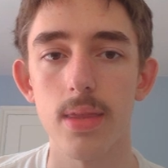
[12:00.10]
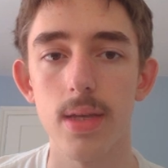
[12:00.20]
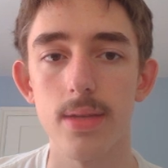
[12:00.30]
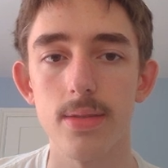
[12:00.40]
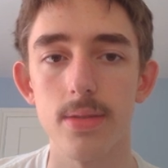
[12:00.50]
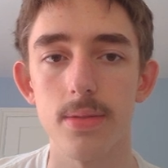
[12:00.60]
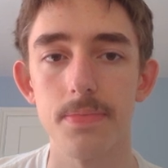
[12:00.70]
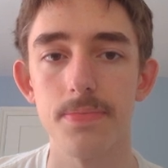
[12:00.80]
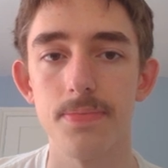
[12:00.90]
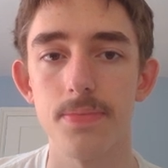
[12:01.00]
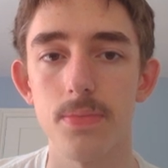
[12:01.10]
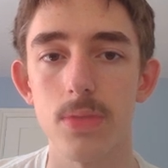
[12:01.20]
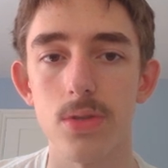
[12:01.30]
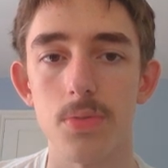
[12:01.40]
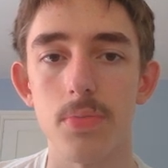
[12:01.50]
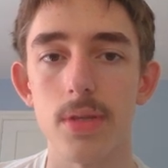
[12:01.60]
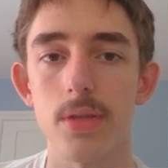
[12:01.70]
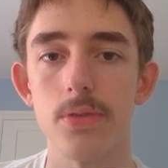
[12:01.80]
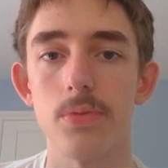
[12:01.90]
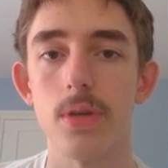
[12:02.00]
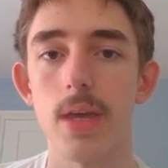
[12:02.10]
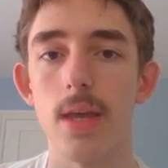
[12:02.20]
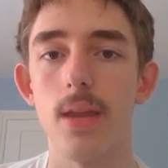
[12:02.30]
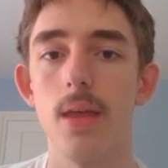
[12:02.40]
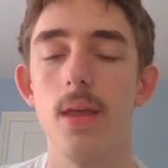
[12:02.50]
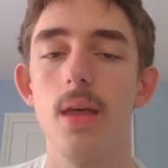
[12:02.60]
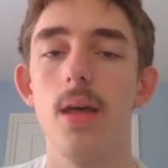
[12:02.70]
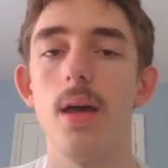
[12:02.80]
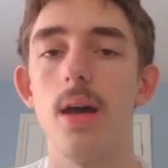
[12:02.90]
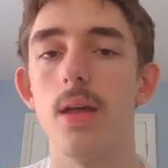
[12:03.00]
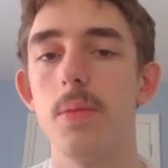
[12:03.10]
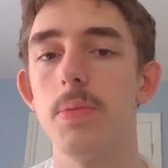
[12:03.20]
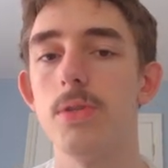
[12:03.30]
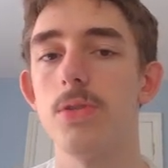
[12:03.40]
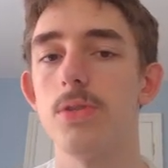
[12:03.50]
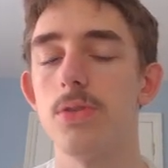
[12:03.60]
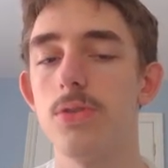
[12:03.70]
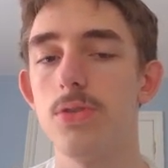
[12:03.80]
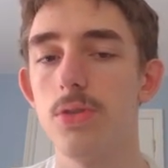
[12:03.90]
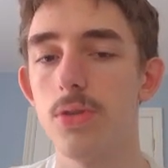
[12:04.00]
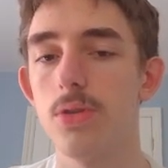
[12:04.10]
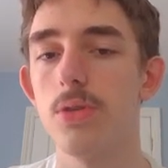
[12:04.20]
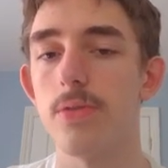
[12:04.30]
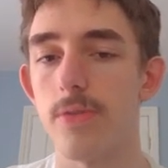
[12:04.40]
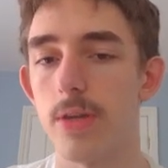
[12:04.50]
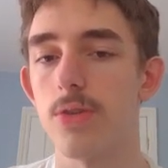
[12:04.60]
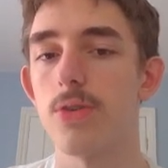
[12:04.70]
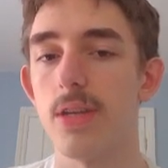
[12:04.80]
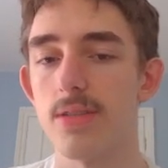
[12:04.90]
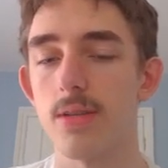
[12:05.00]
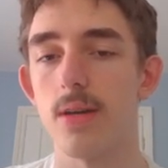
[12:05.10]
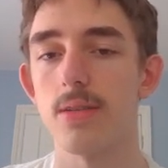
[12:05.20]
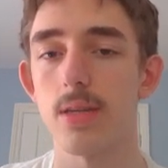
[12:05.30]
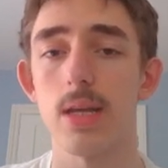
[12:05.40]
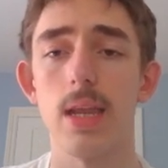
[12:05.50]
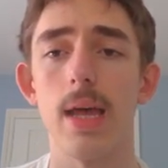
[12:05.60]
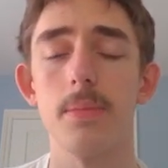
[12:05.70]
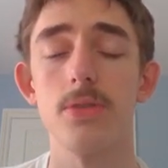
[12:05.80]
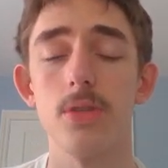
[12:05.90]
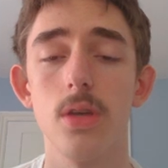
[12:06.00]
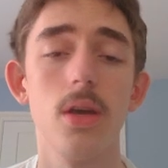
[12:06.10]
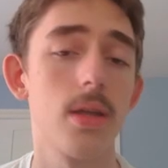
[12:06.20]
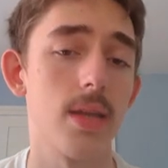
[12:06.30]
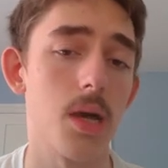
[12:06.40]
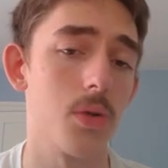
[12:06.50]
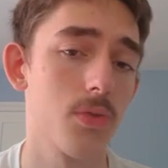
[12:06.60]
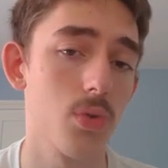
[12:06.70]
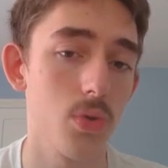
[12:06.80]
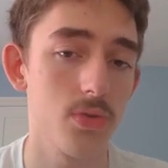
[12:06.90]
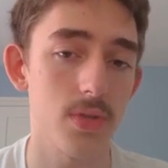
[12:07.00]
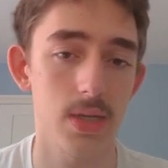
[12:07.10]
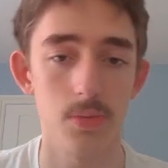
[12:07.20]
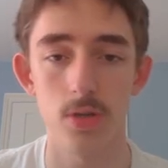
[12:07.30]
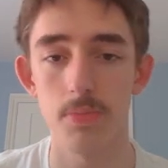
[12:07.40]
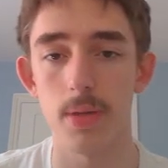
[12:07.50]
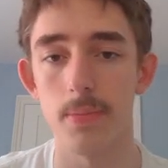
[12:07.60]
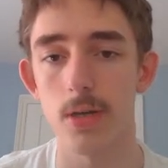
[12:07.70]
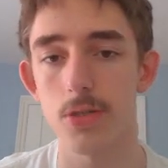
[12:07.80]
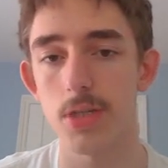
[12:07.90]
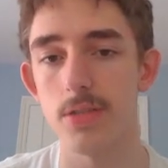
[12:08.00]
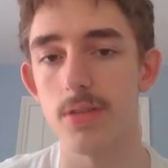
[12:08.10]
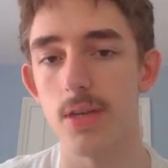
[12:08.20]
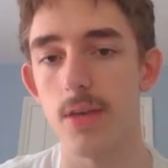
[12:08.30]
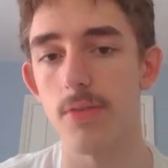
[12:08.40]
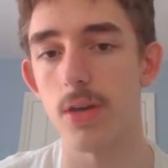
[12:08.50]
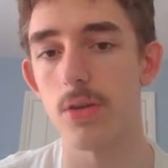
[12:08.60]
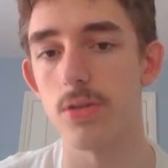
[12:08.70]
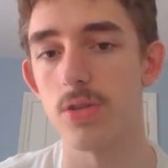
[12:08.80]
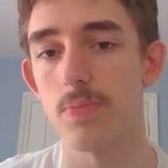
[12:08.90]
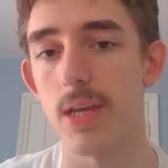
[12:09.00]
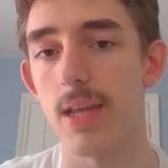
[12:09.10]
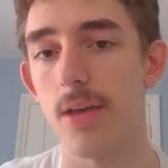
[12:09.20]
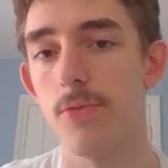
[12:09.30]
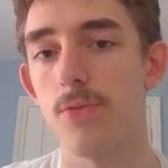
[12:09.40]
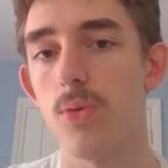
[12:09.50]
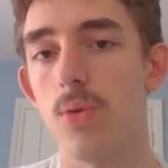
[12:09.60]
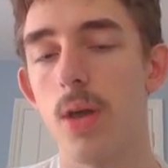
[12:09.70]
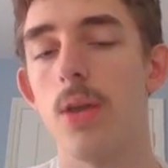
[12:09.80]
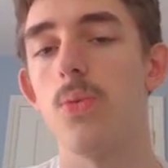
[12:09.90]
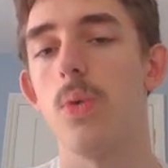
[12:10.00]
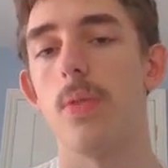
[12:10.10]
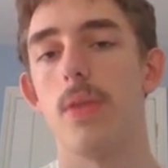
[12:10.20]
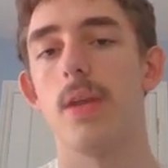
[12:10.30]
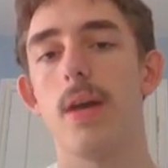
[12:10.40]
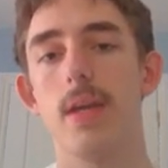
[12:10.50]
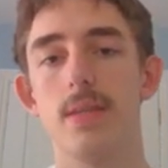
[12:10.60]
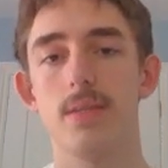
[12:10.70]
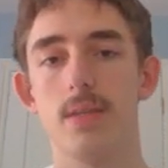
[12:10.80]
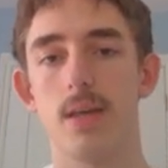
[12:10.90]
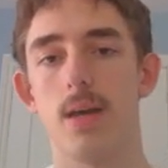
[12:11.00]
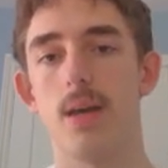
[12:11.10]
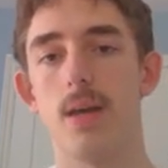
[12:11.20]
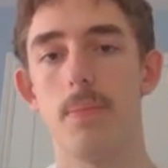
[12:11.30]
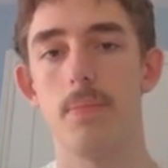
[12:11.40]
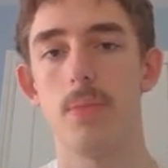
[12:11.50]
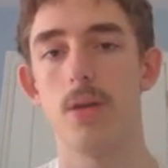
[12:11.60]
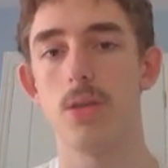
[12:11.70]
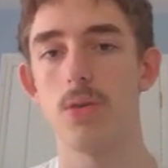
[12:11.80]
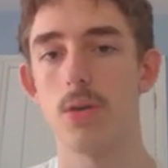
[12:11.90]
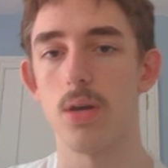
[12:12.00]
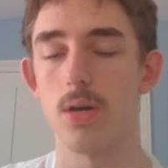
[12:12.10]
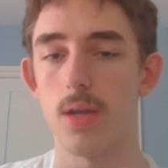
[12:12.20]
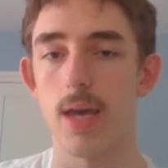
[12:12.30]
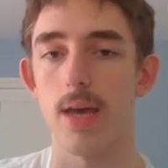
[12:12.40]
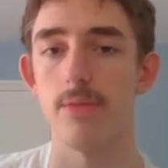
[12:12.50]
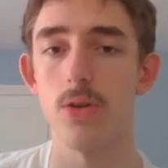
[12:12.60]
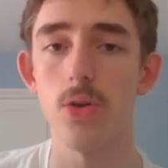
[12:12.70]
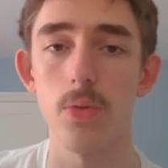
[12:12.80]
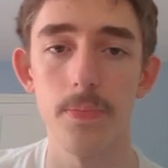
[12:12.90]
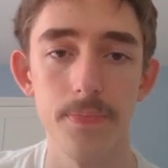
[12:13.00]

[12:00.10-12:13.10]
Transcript: this, just bring this rook in, the position should eventually start to collapse. Now, of course, it would have been much easier if I could have just played f4 and won the knight, but you can't have it all.